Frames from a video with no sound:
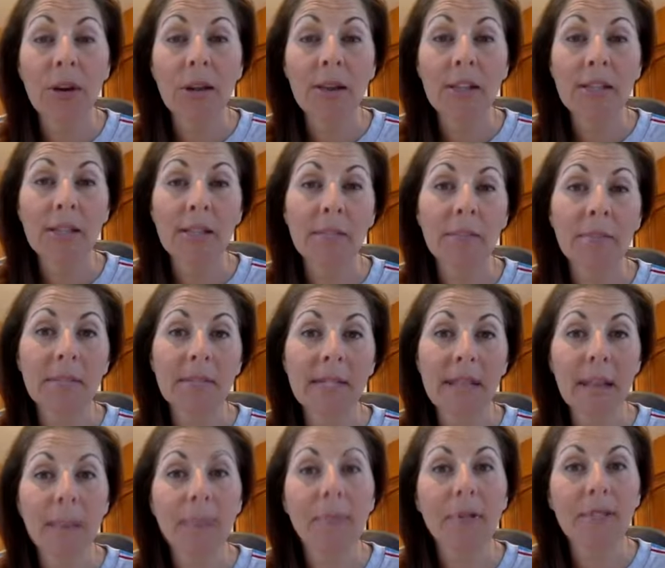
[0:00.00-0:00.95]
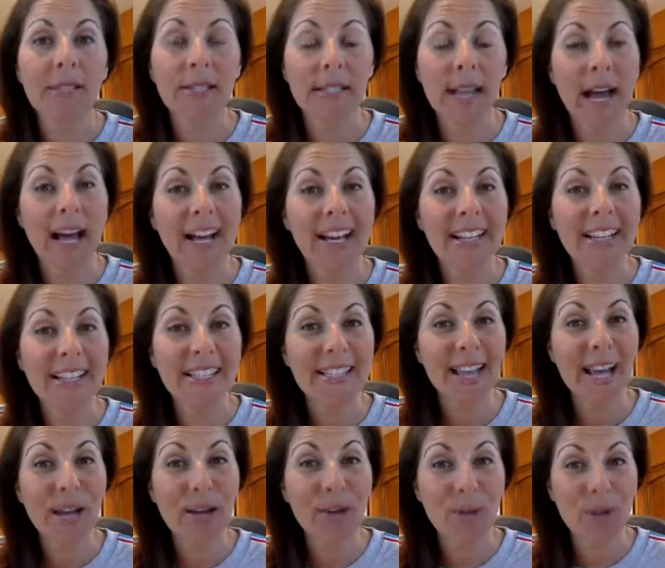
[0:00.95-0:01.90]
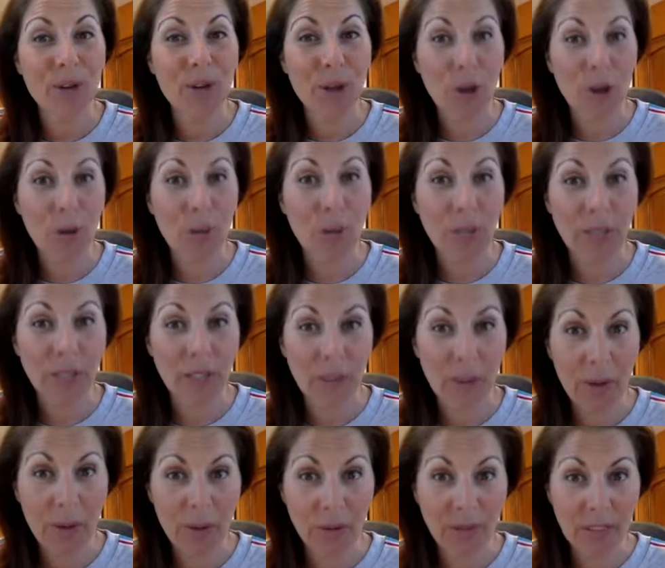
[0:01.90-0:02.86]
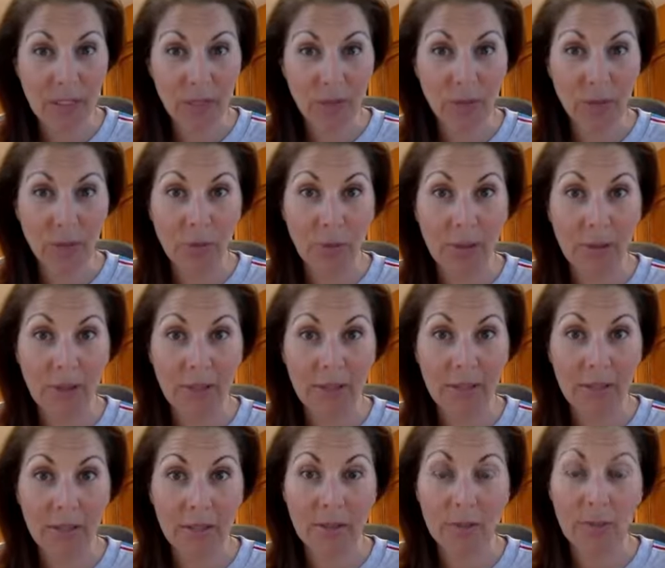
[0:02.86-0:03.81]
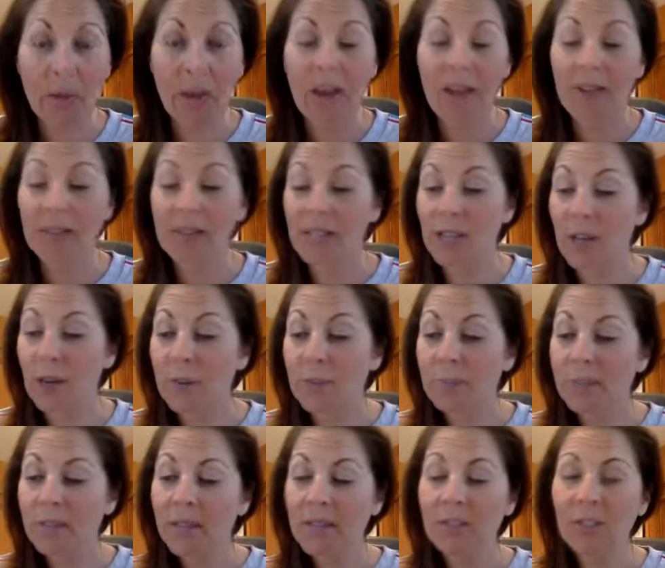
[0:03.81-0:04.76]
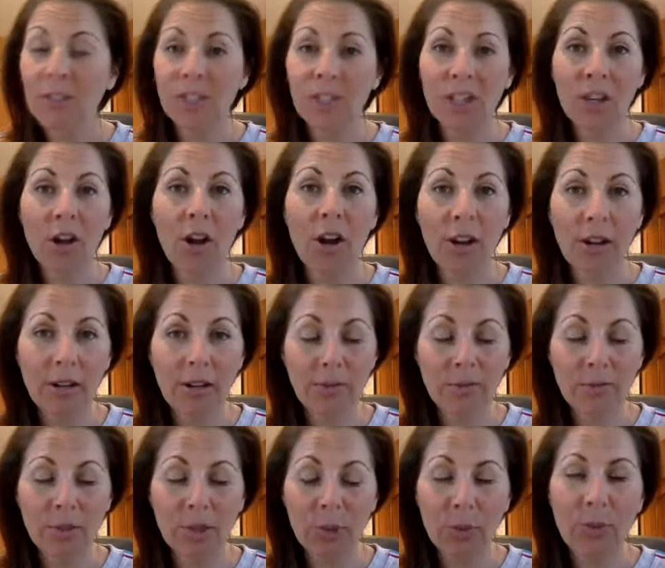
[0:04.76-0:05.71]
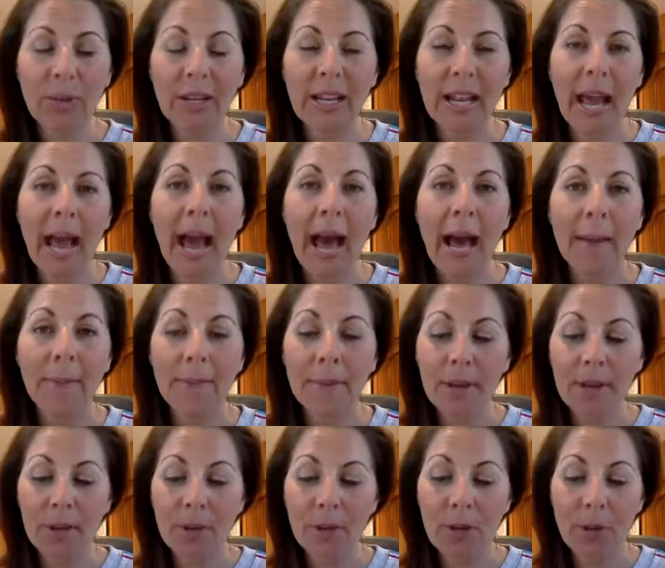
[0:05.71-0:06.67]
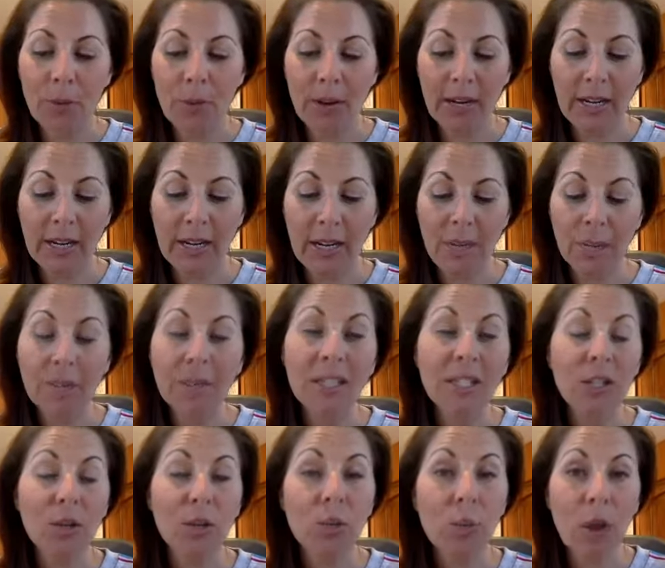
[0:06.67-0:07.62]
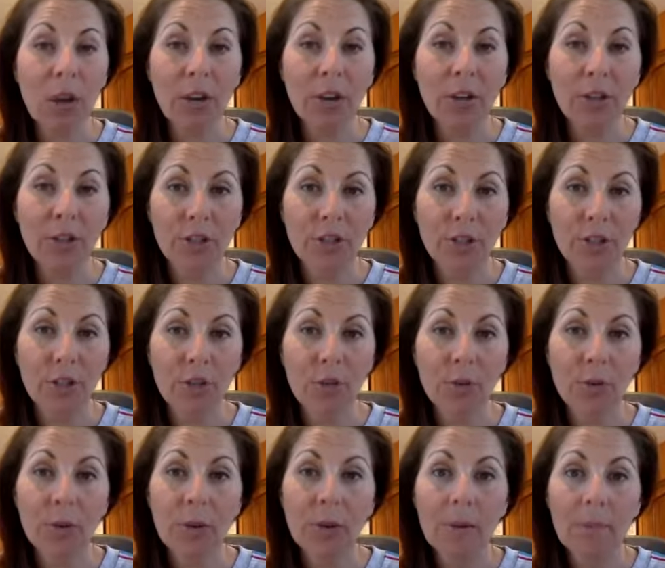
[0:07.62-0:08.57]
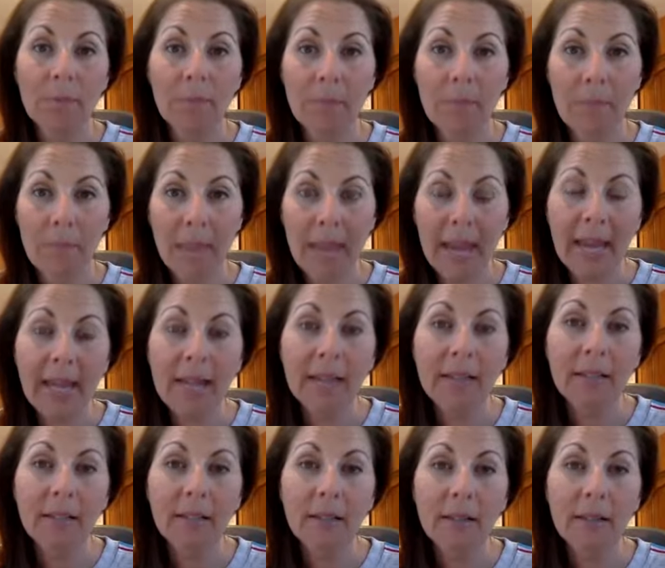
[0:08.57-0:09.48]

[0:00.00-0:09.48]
some sample sides that would go really well with these food bars as well. So just to recap, you want to keep it to 1 or 2 main